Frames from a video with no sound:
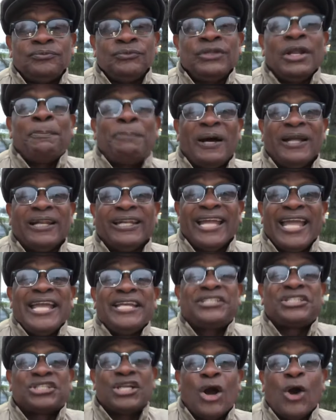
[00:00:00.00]
the
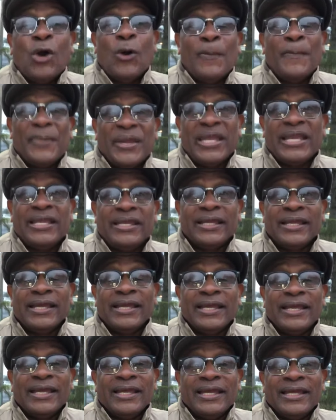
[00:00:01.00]
police told me
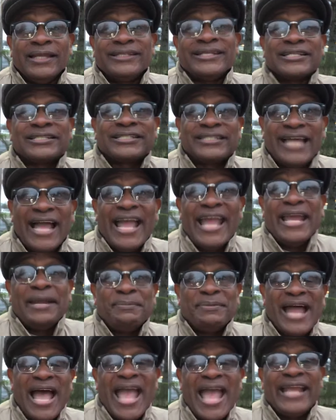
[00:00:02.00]
the
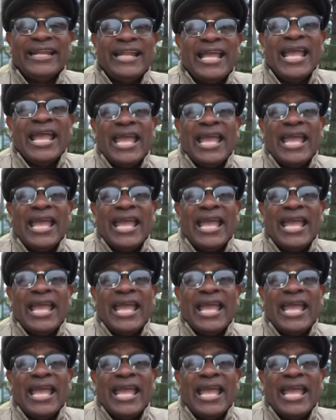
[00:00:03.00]
same night